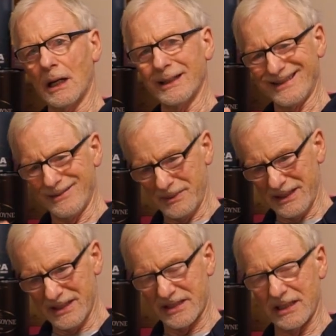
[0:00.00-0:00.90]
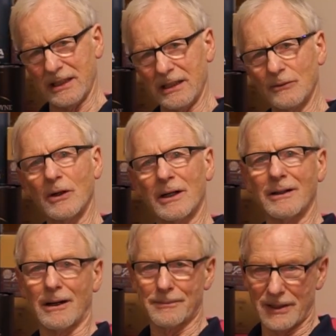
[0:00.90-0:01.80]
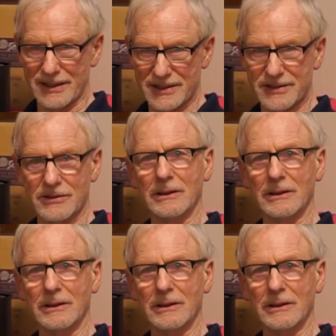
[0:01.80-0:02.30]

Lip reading: in BC, where our prices are